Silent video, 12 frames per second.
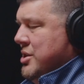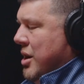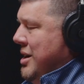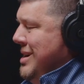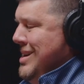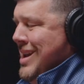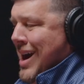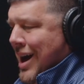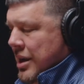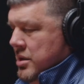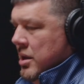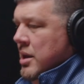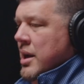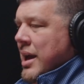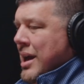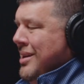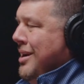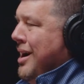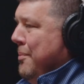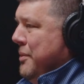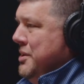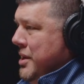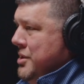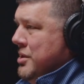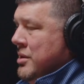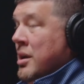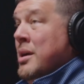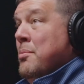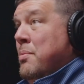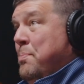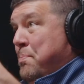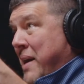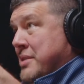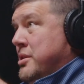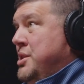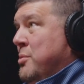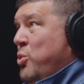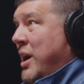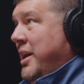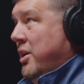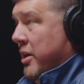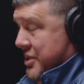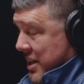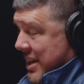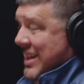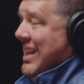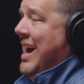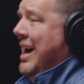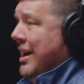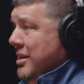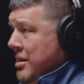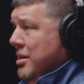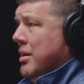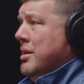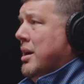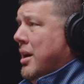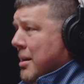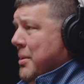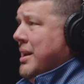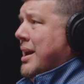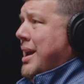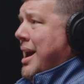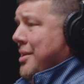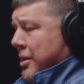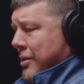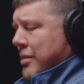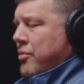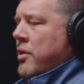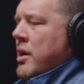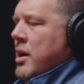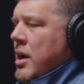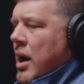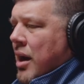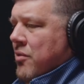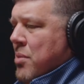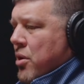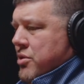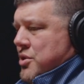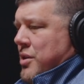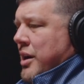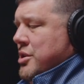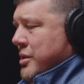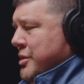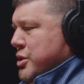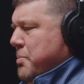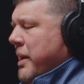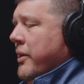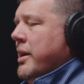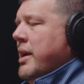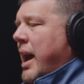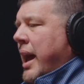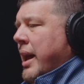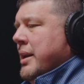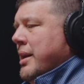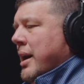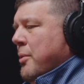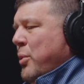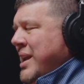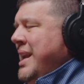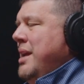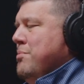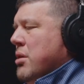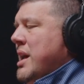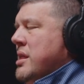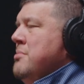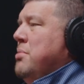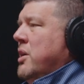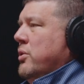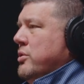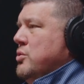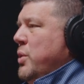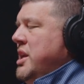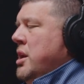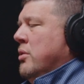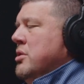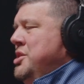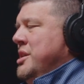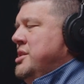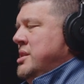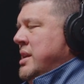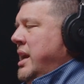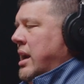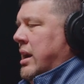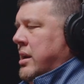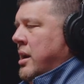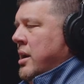are not in competition. Pastor Jim Raley calls it collide, the coming together of both structure and spirit. And we need breath and bones. We don't just need